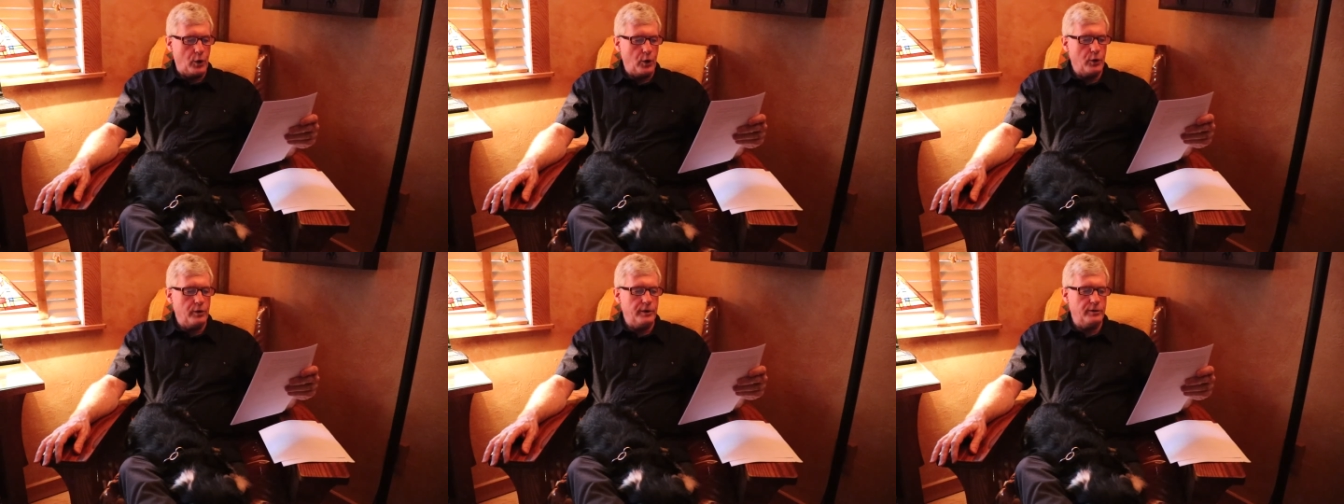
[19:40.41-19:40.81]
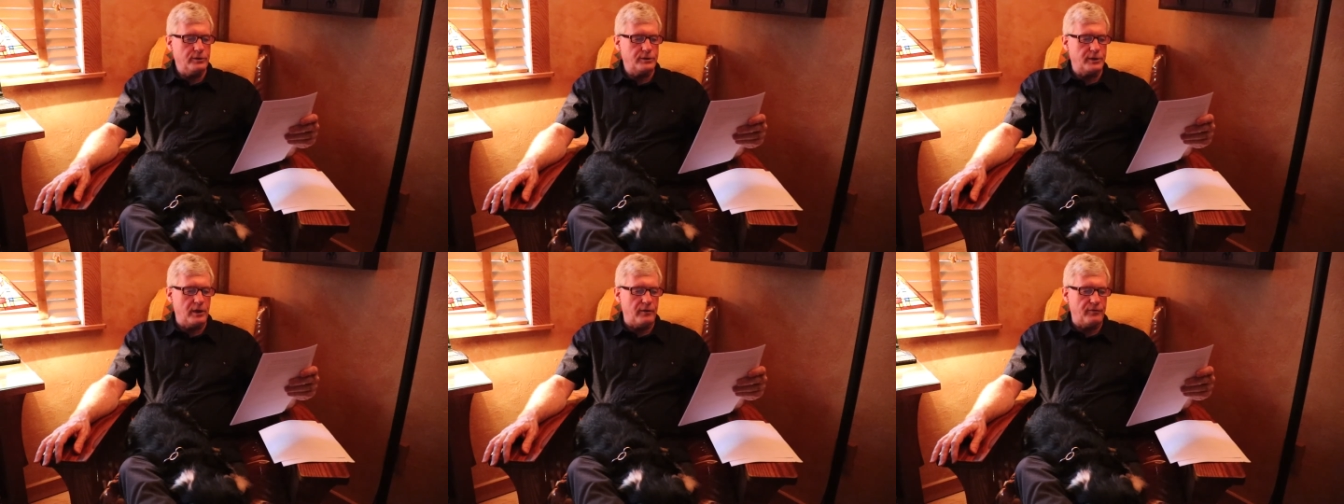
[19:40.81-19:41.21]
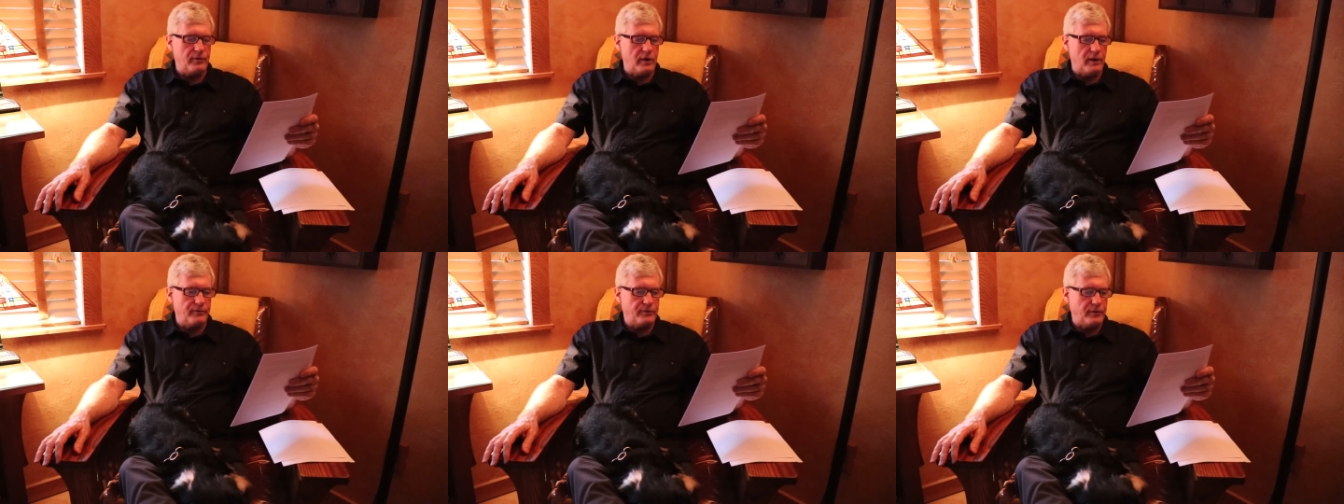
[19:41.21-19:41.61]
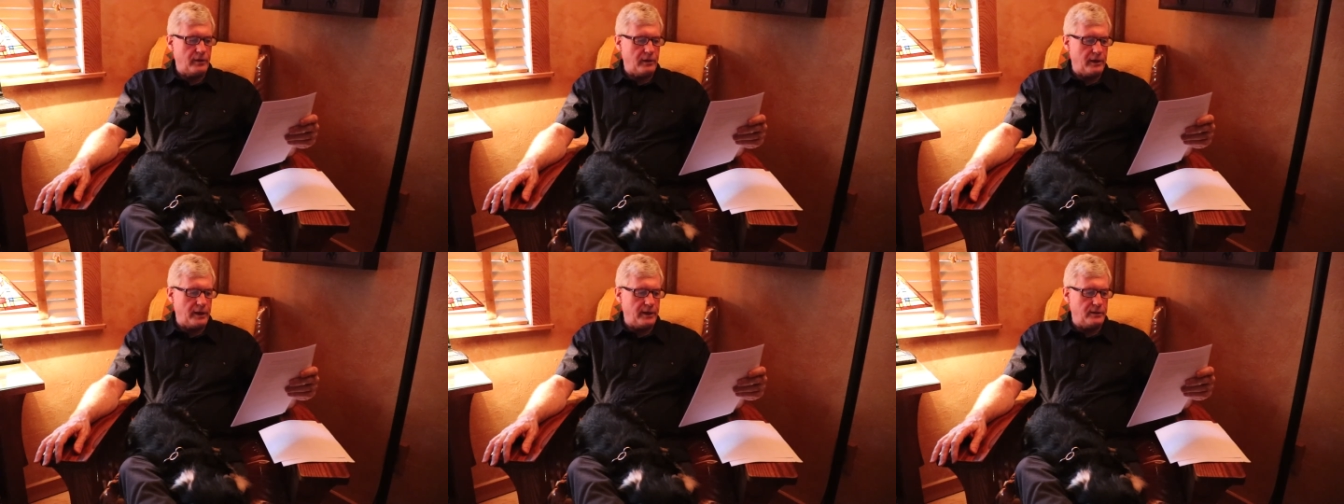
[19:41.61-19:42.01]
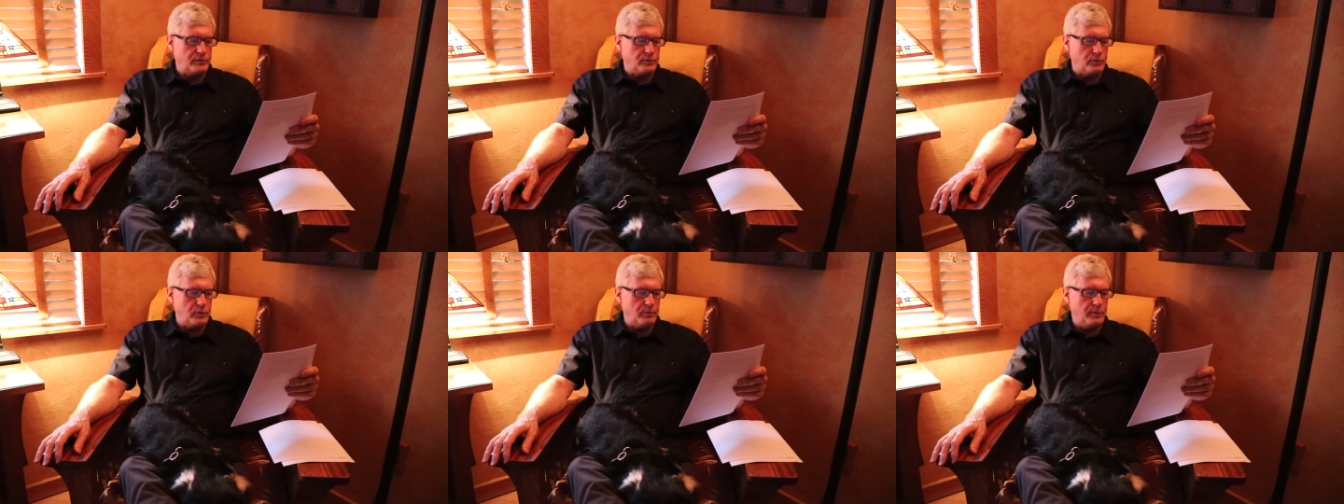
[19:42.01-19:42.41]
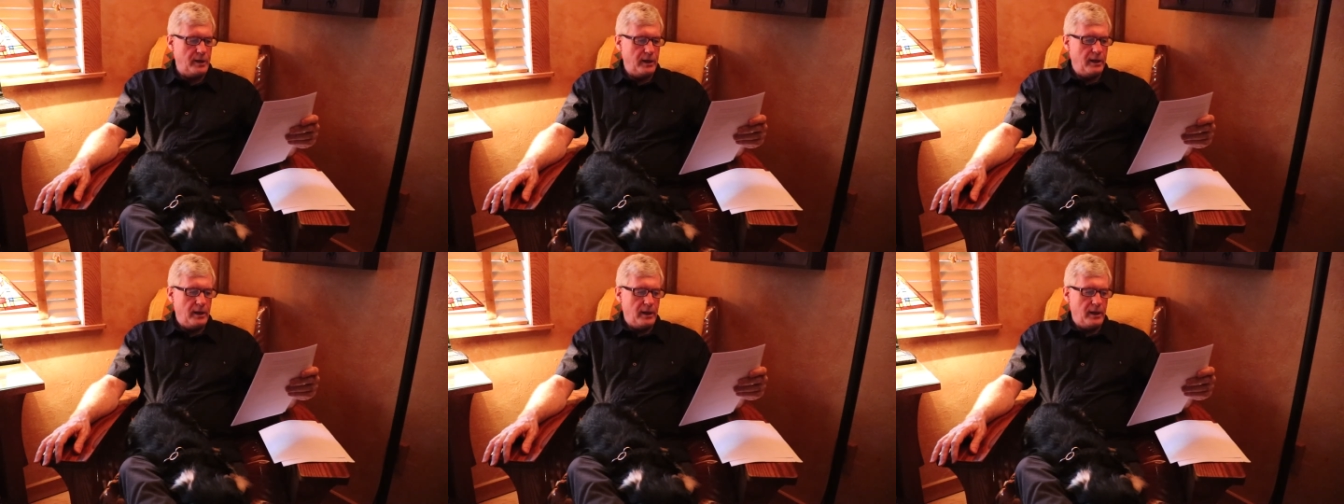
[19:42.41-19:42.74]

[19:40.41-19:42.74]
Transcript: hurried herself off to the ladies' room.